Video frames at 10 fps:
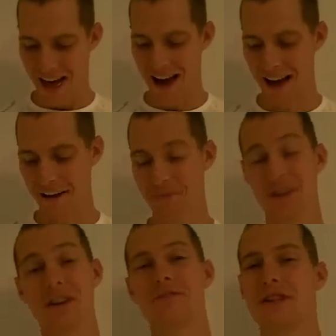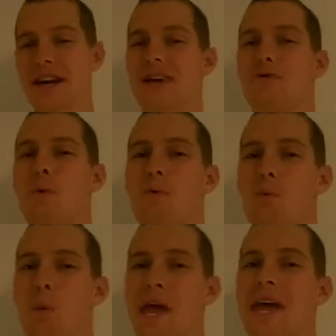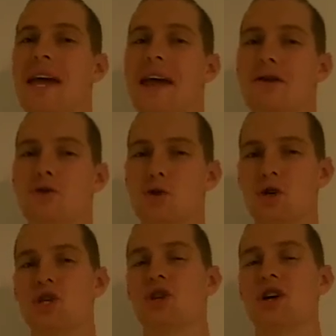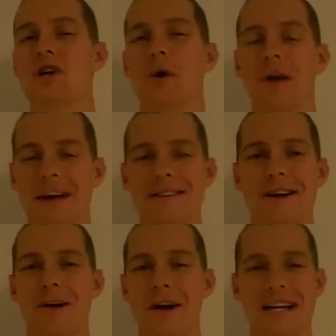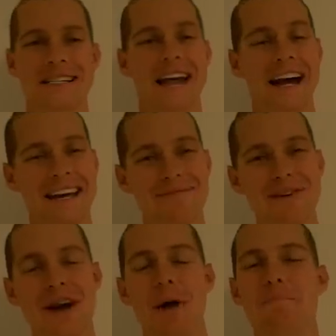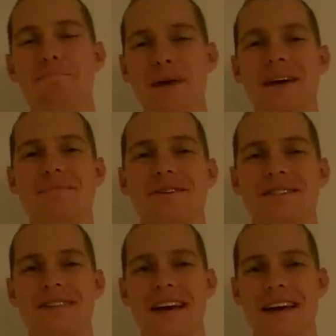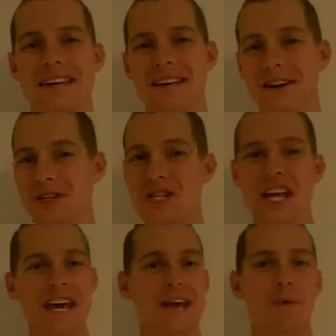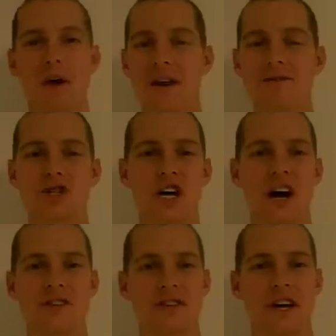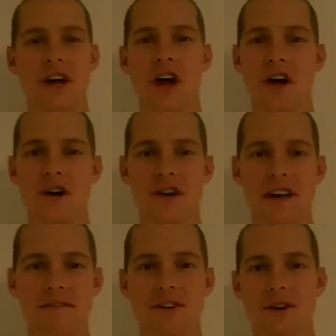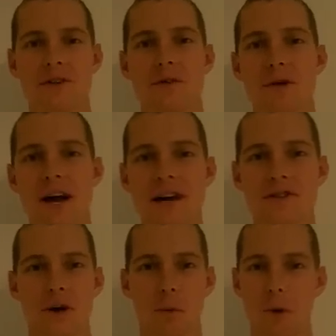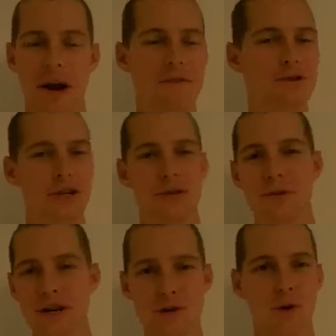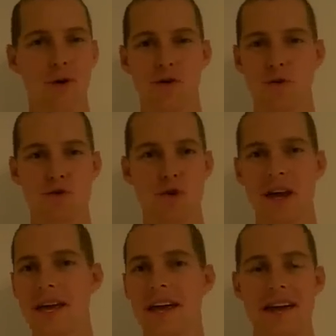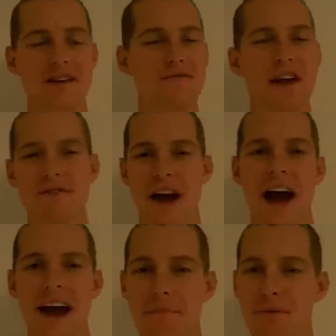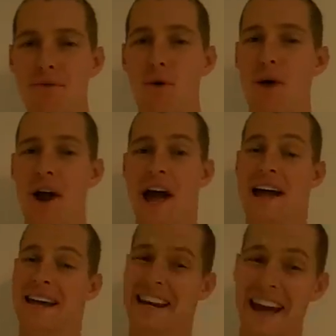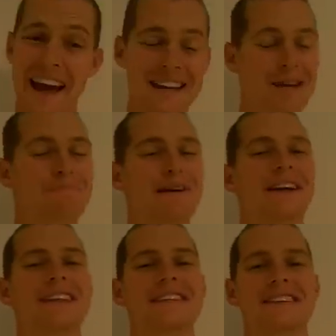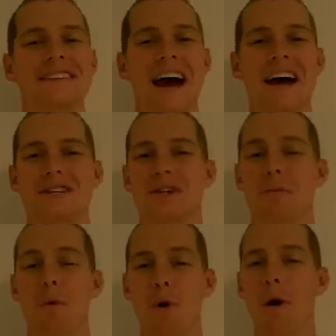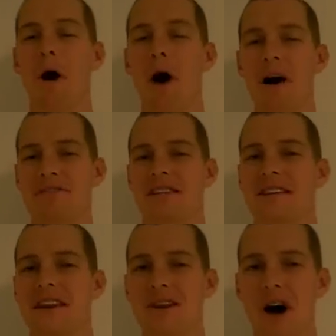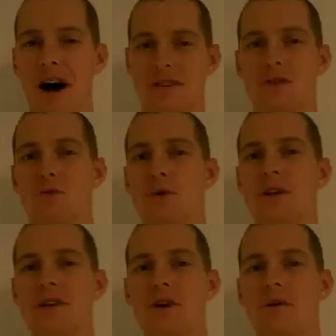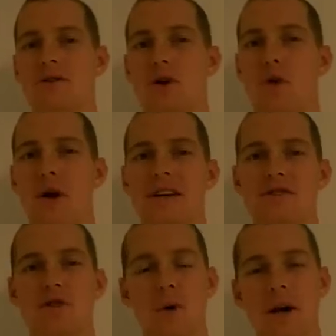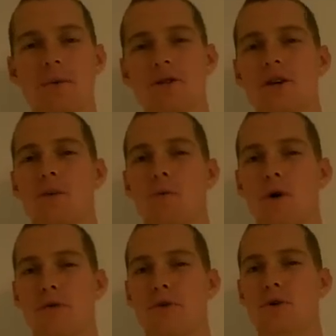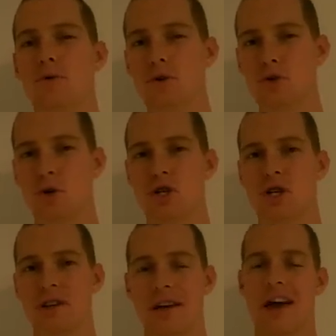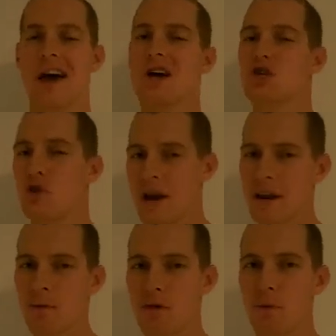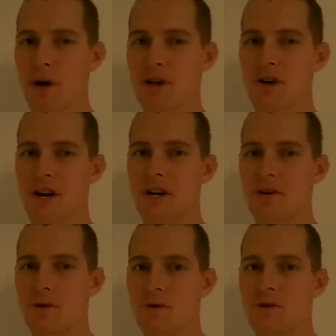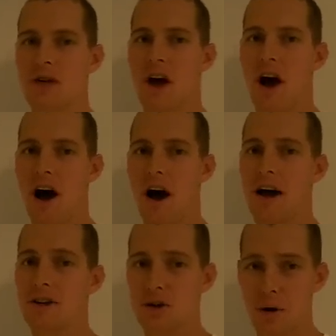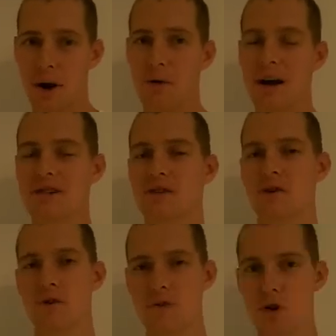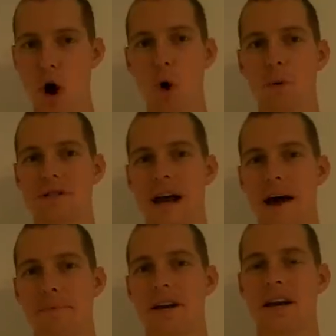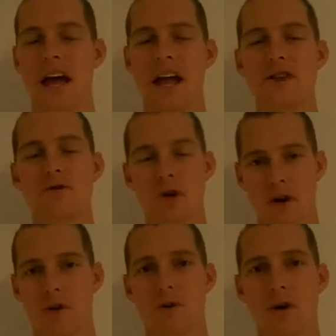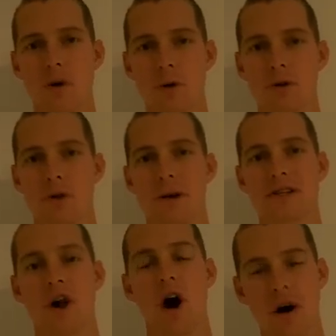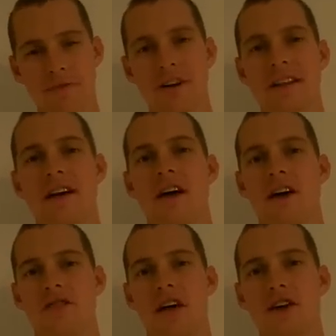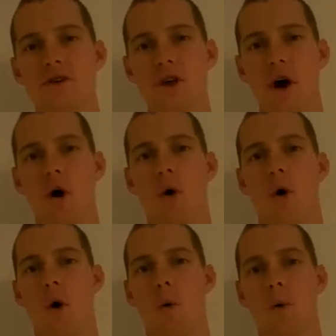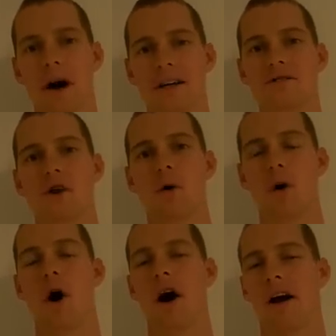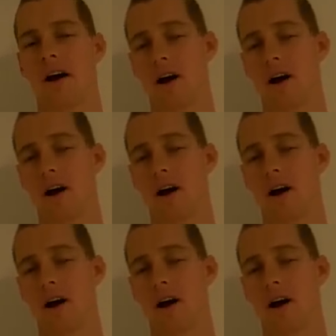The other thing is winging it nutritionally going into a race. That can be a big mistake. You know, just taking whatever gels that you're given during the race or whatever's on the race course for drinking and you've never had it before can end up being a disaster more often than not. So really go into a race knowing what's going to work for you nutritionally. Train with what you're going to use during a race so you know what's happening, and you can go into a race confident that you know what is going